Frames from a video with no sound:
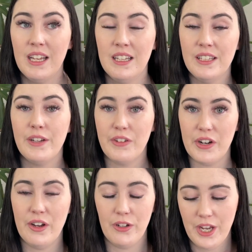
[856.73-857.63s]

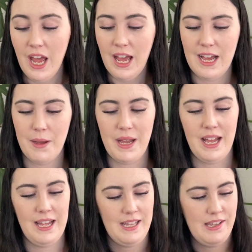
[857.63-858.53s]
very old,
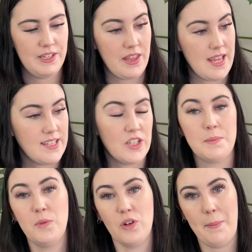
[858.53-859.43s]
and these are just
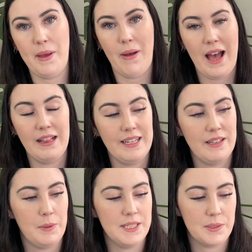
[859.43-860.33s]
more up our alley.
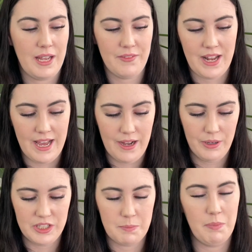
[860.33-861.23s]
The ones we have now
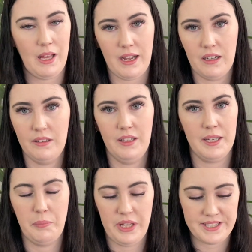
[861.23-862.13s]
are just black, like
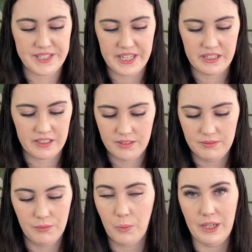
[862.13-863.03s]
plastic
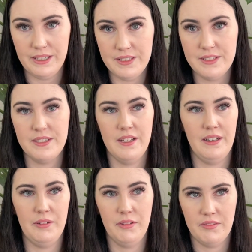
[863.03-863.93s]
ones,
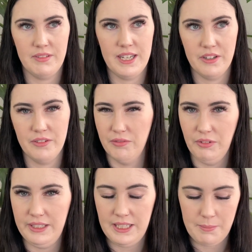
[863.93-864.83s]
and they don't
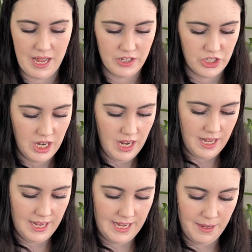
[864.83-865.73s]
really match,
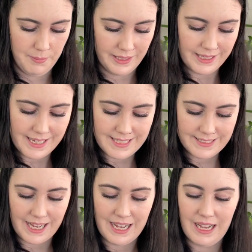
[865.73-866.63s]
but these
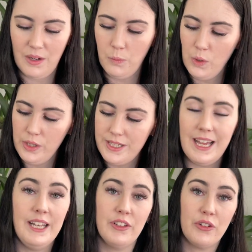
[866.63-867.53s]
are wood
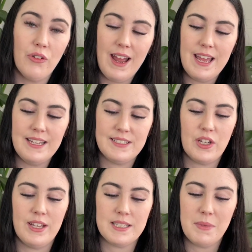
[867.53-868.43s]
and grey,
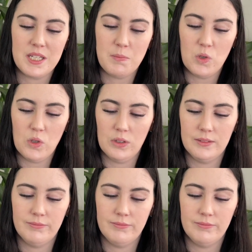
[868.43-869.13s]
so that's much more